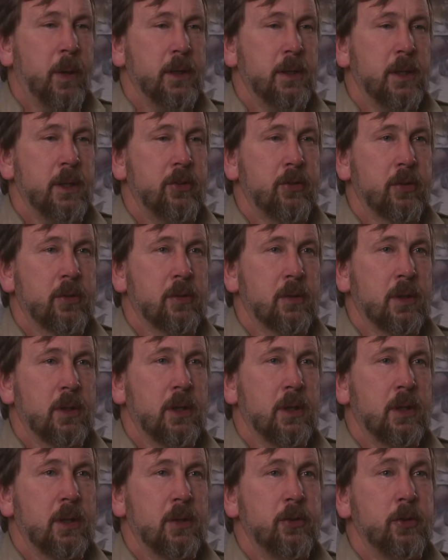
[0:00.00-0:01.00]

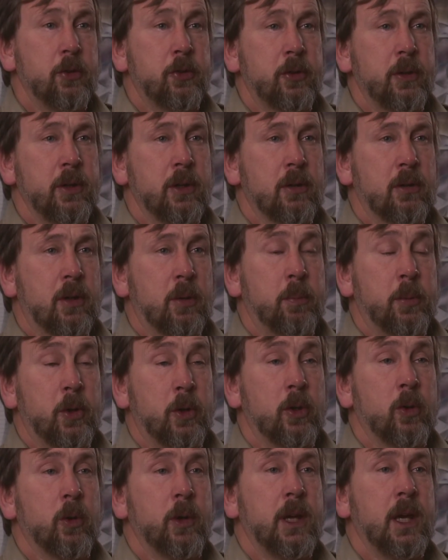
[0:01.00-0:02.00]
nature, nutria are
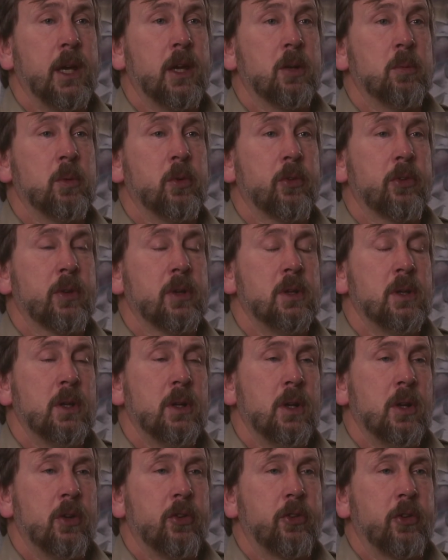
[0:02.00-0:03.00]
burrowing animals,
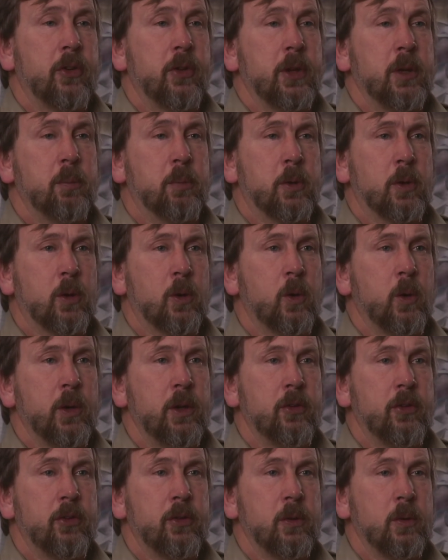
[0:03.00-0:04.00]
so they burrow
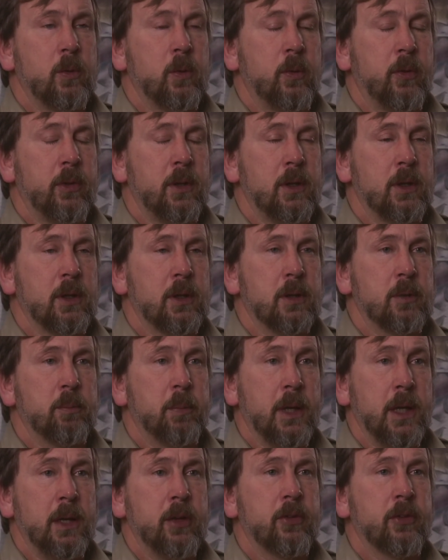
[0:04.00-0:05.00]
into the
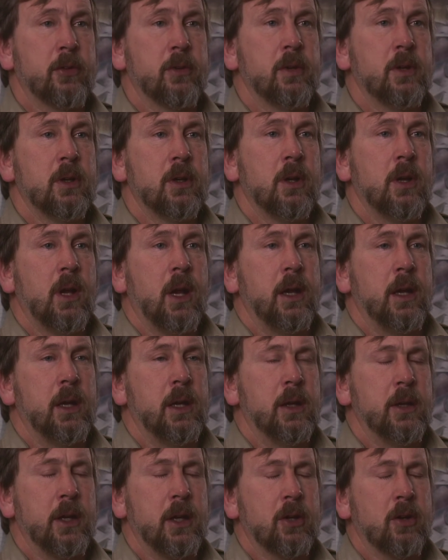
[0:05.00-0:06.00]
banks
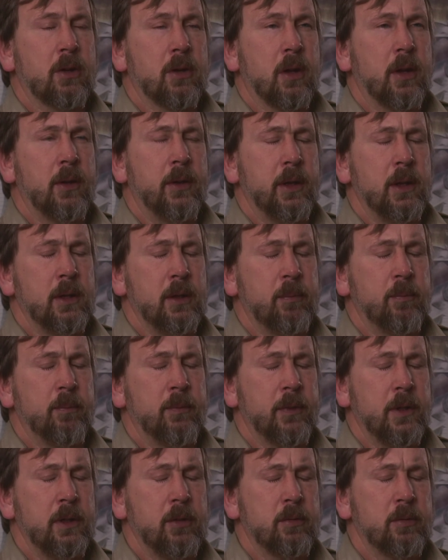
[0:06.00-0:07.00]
And they
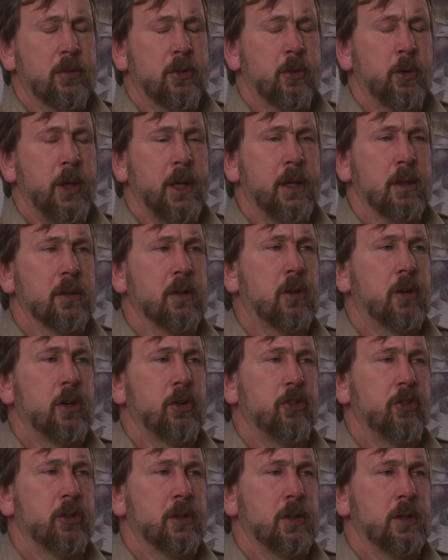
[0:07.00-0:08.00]
create a
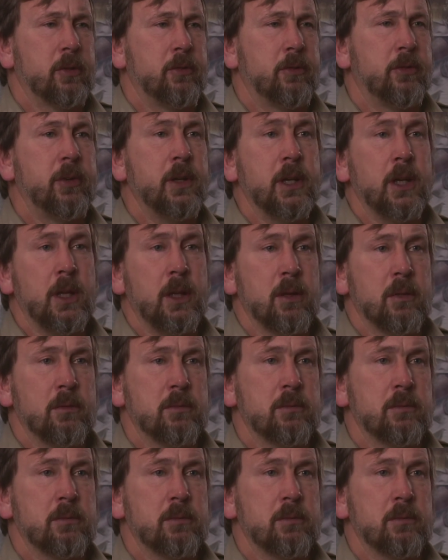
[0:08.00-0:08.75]
large denning